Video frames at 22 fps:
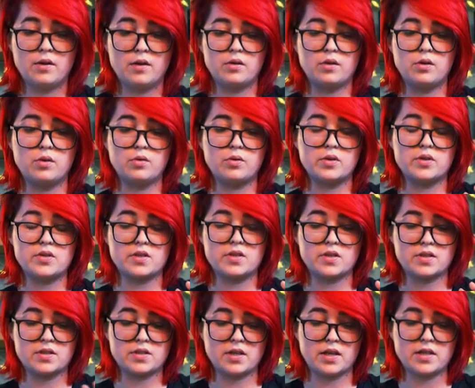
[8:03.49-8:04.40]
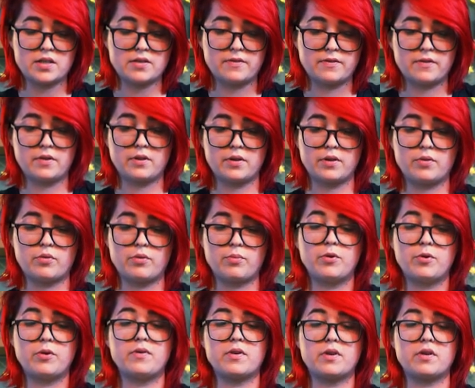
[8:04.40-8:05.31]
You were successful in
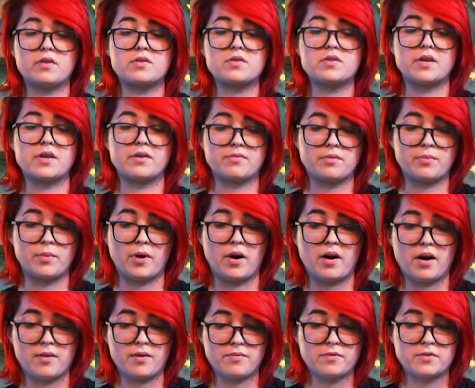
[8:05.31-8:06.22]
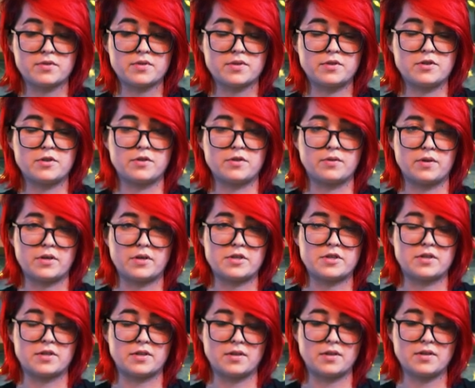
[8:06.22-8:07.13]
removing yourself from a harmful
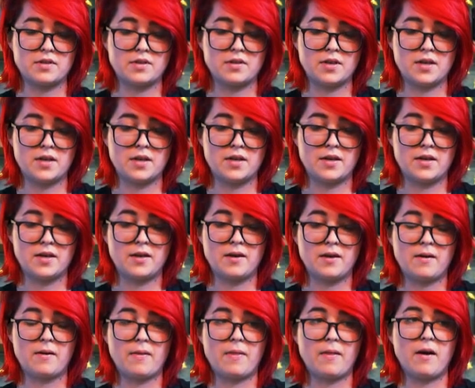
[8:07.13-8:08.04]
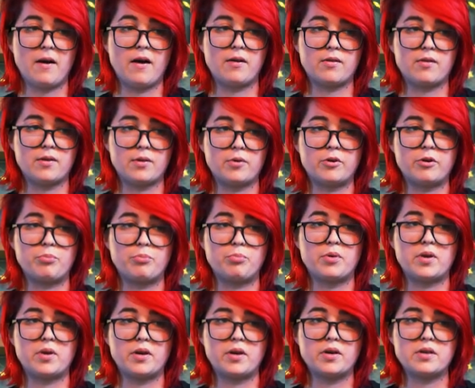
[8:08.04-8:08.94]
situation, although it
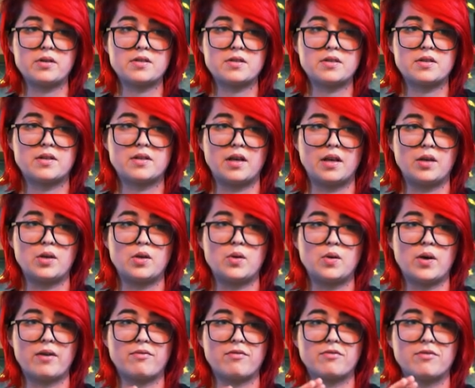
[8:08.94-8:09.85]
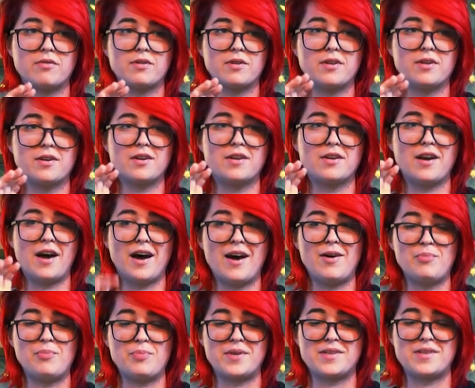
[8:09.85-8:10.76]
appears that you have
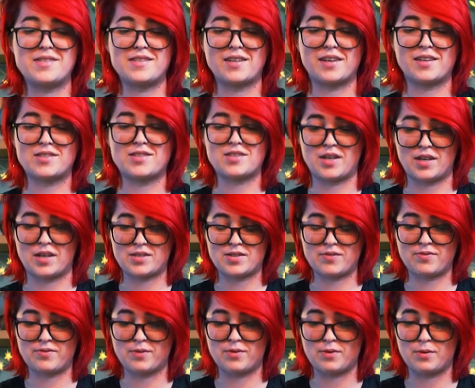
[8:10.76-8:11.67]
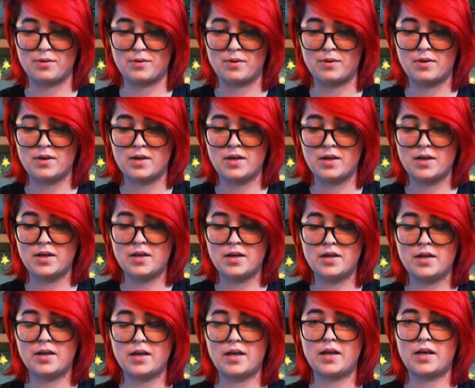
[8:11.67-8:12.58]
not been successful
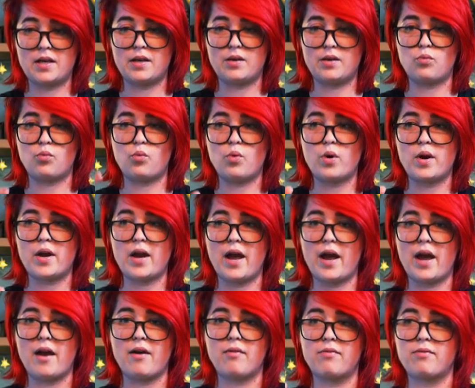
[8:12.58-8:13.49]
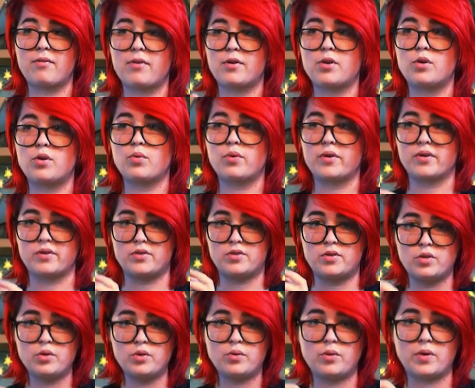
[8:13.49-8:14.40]
in whatever you were
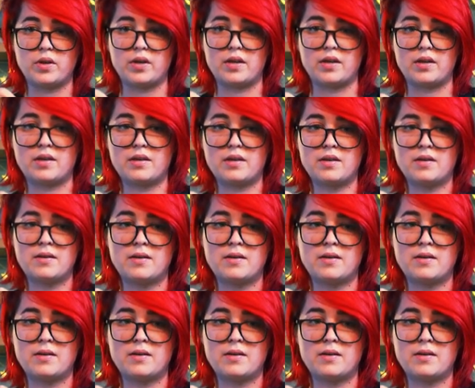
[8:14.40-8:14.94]
doing